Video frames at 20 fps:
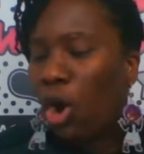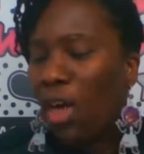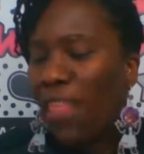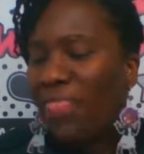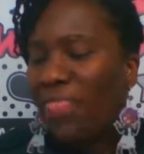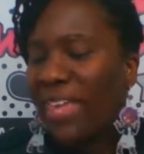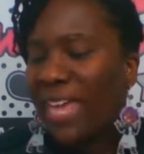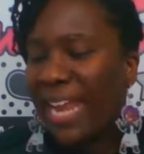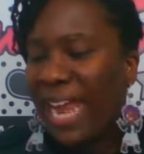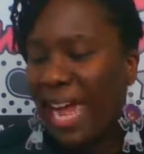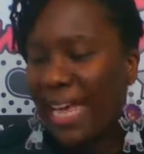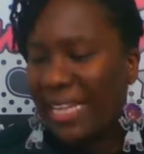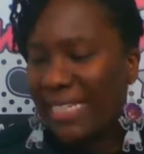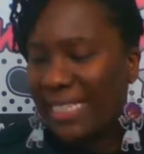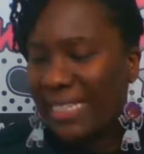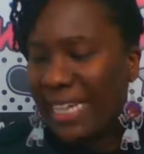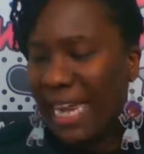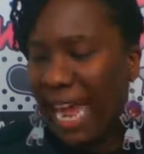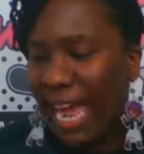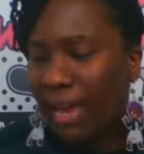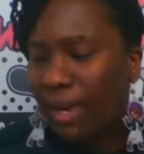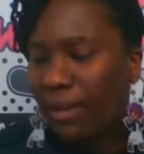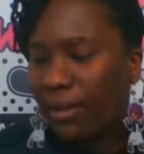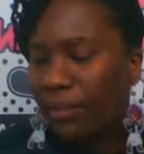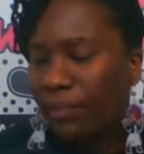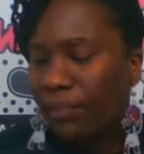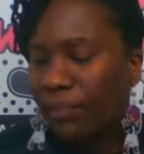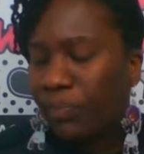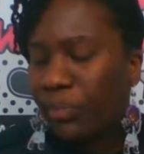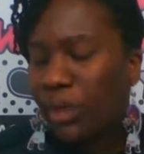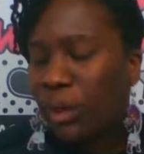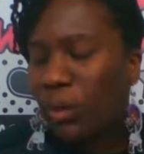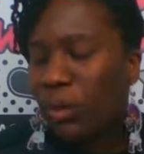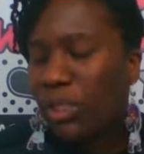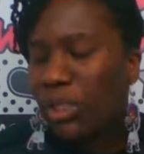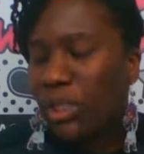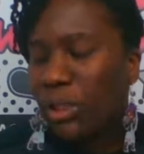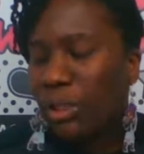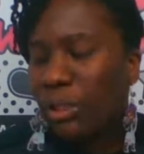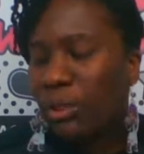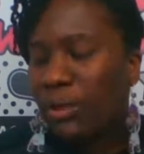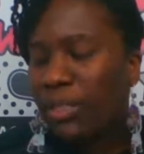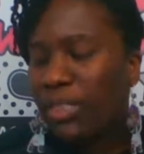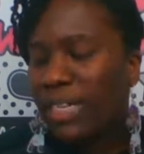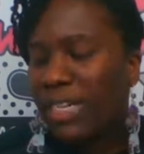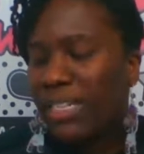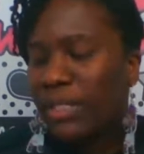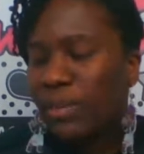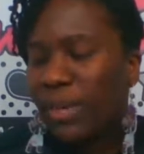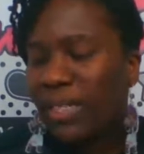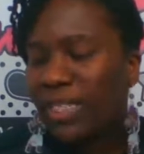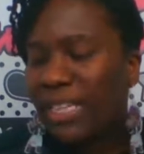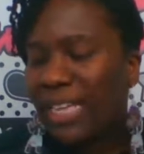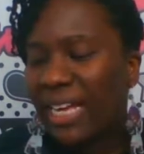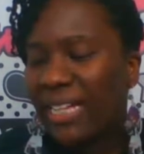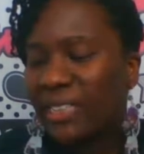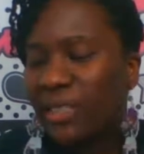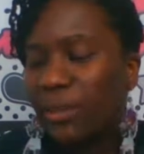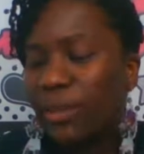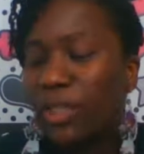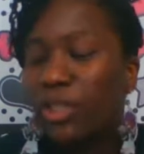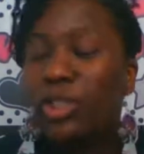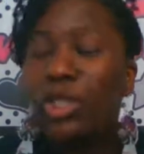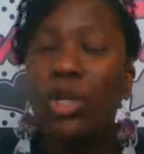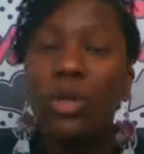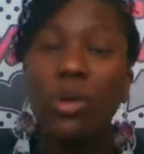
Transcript: on the NASDAQ, which they're currently expecting that to be